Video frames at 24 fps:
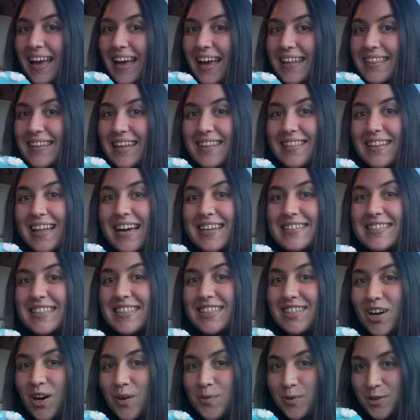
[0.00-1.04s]
And then
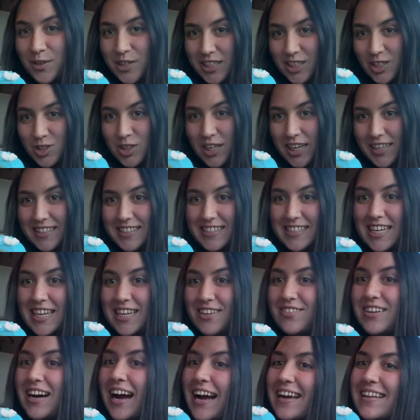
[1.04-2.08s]
lastly, y'all, I'm going to try this
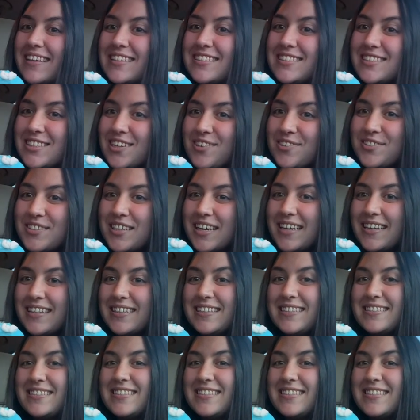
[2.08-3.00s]
cute island donut.